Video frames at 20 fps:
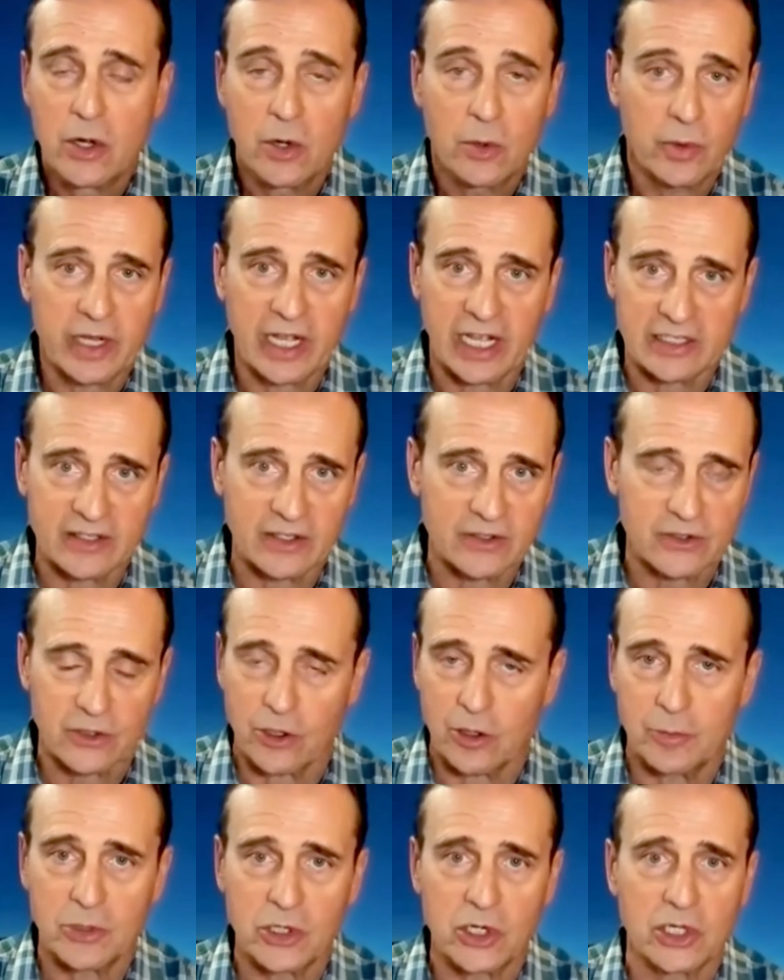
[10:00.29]
We got the
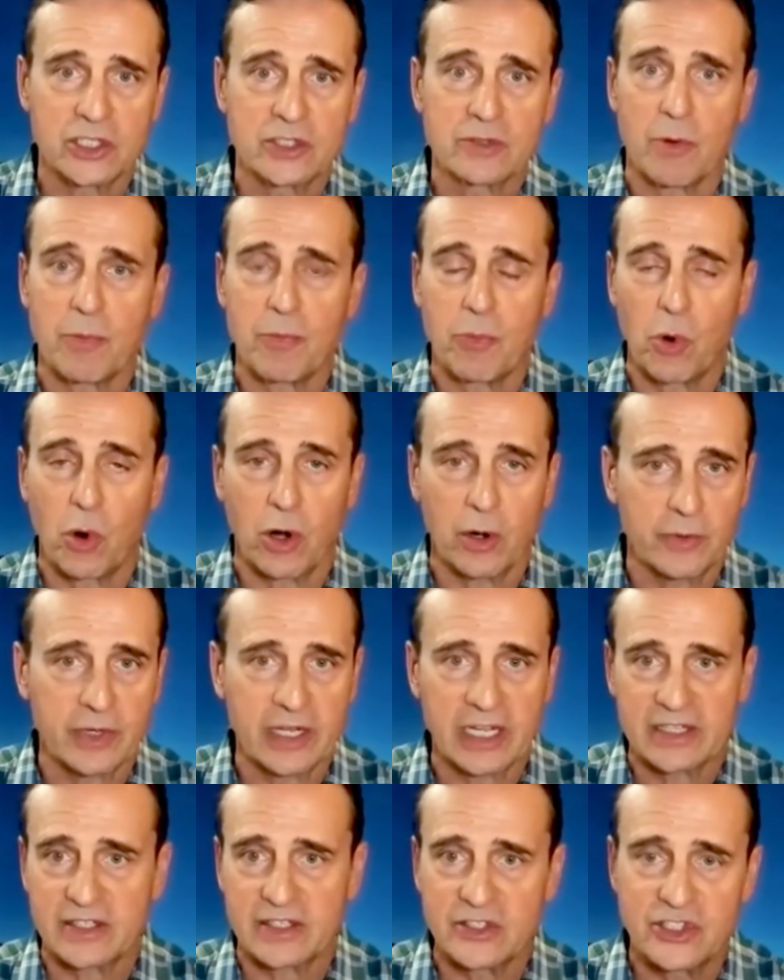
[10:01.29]
durable goods report. We got the